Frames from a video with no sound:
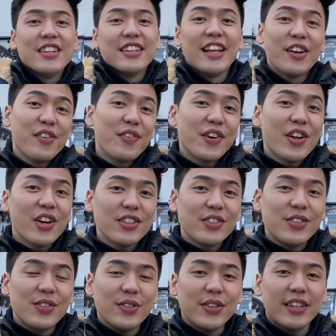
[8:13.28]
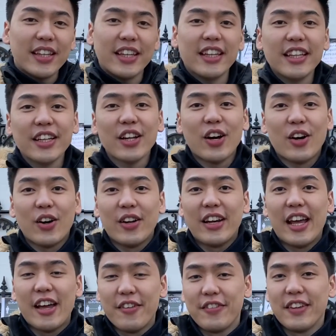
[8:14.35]
Now, if you're not too keen on
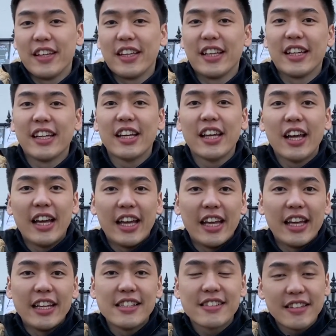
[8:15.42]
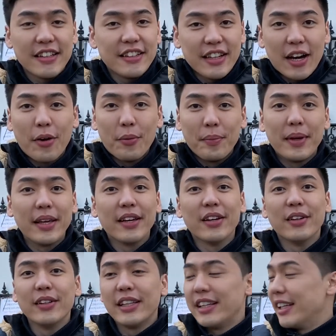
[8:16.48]
having a sit-down
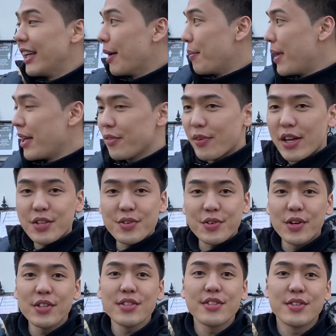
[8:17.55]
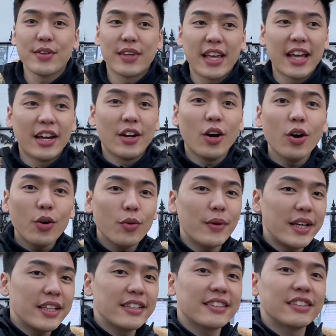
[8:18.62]
meal in their main restaurant, you can
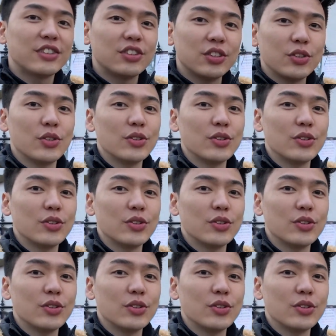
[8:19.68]
always do